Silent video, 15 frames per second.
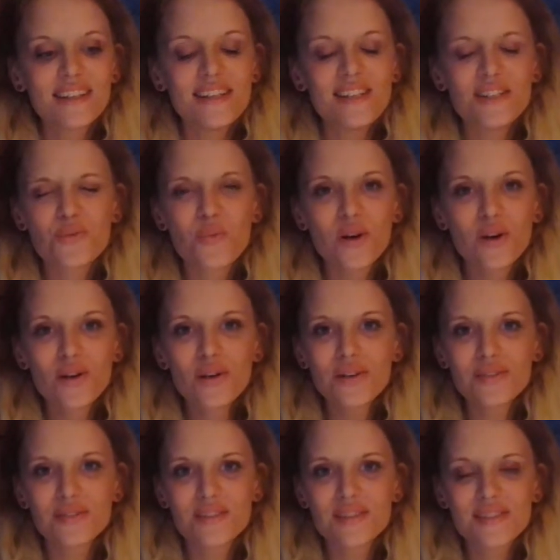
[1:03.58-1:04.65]
these
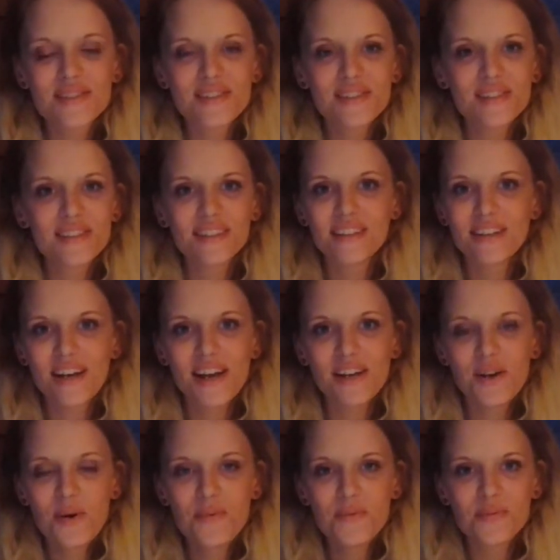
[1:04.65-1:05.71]
words, I
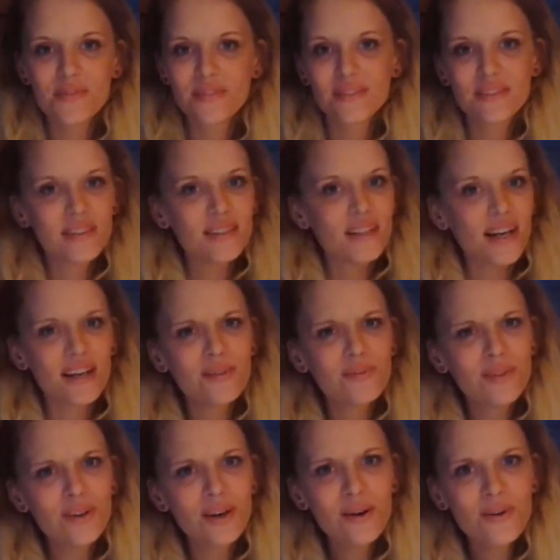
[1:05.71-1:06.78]
don't
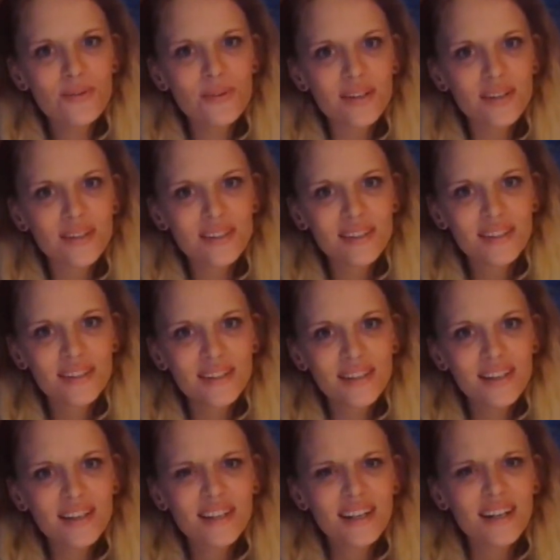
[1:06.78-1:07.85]
know.
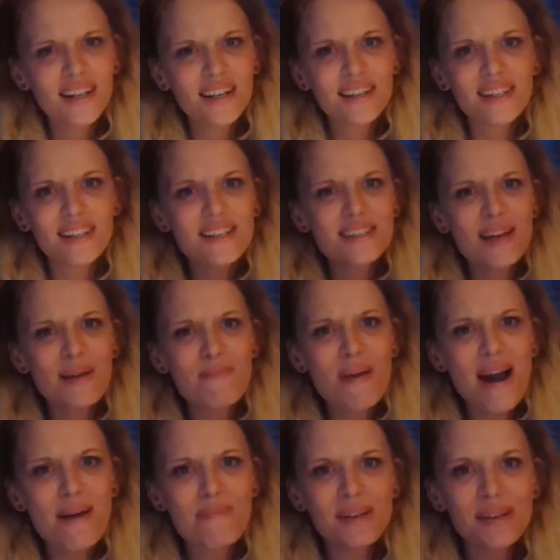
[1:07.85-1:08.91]
They just kept
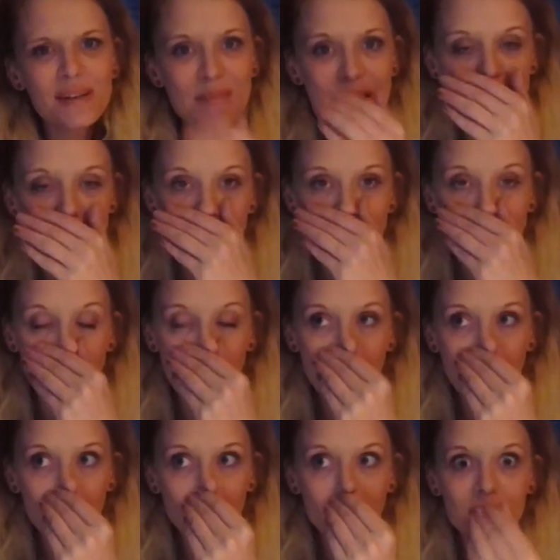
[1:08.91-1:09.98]
popping in my head
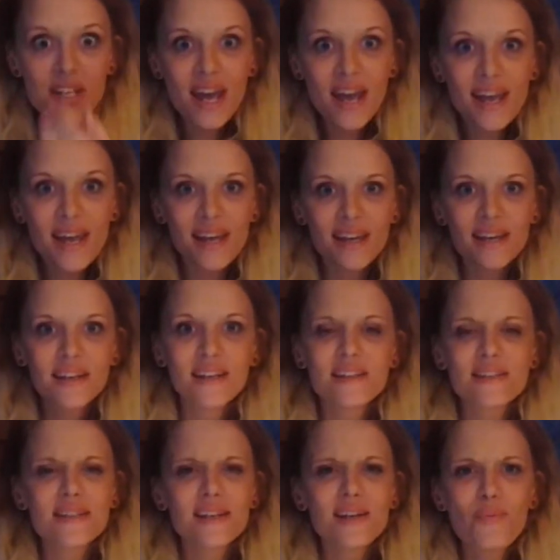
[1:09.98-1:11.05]
all day.
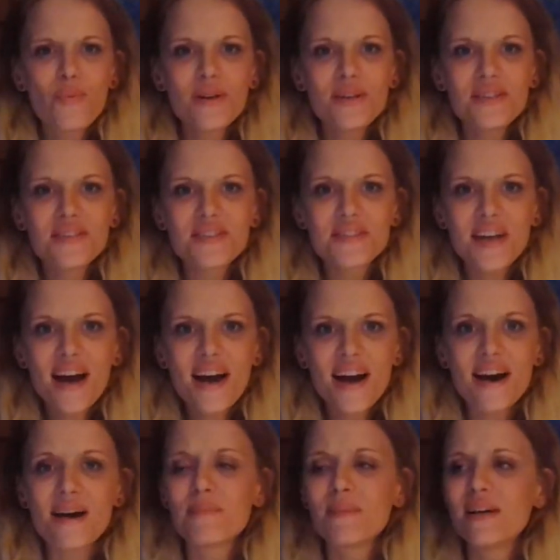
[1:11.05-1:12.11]
It's like it wouldn't
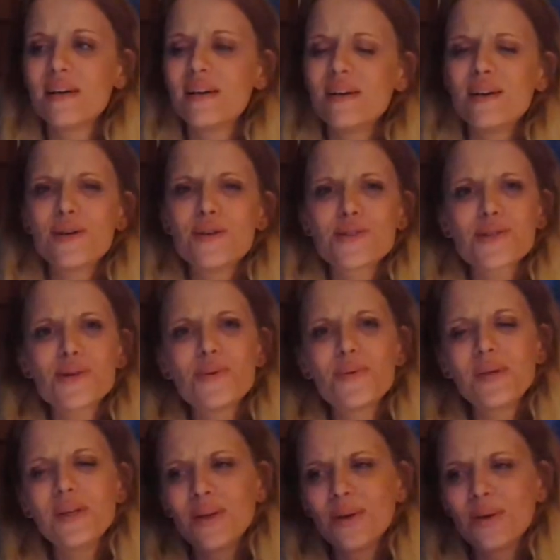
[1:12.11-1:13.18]
stop. So,